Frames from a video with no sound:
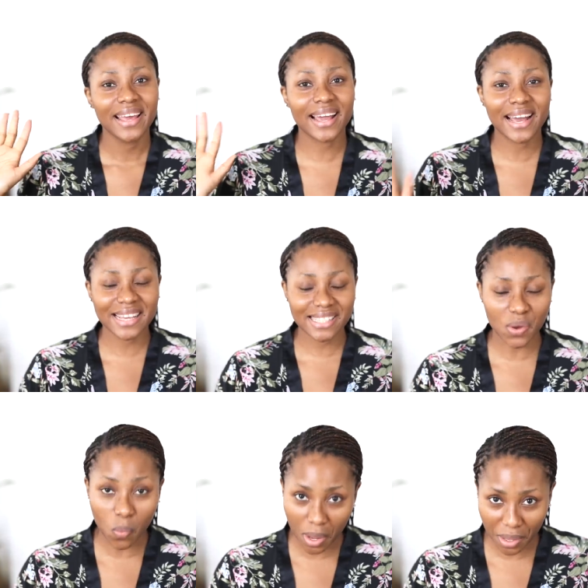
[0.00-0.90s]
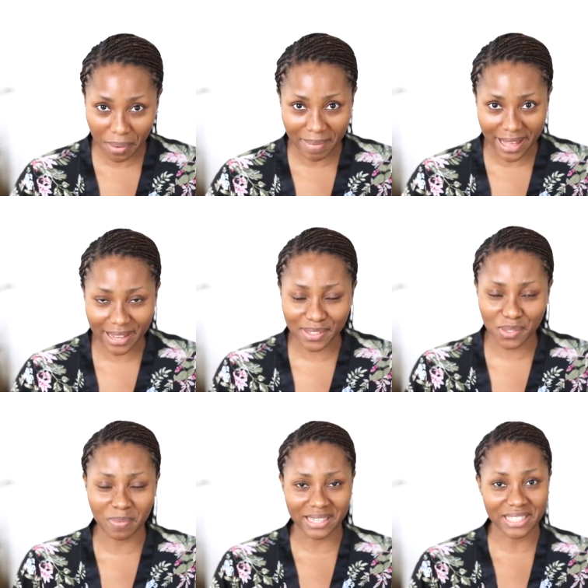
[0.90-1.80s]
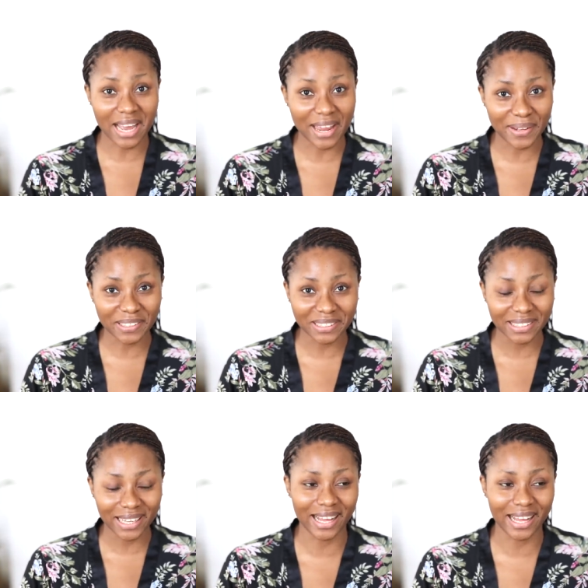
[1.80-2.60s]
Hey guys, welcome back to my channel.